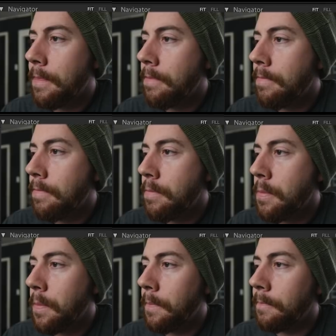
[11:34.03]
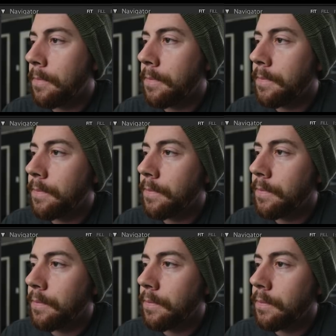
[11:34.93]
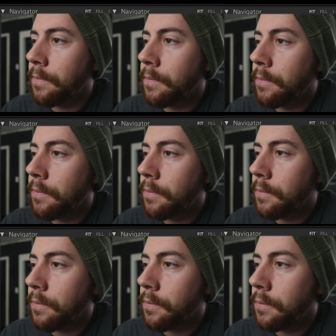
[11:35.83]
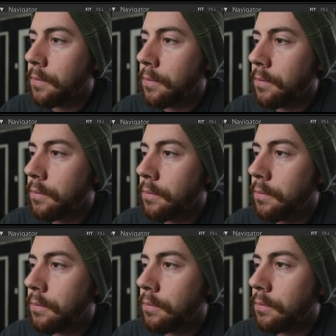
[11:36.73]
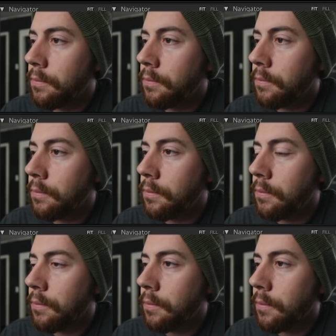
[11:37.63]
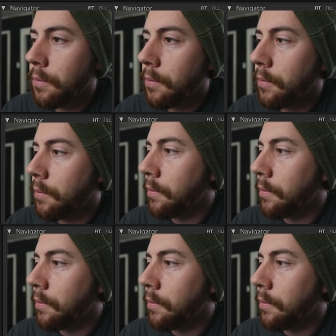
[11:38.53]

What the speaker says: (no one is talking)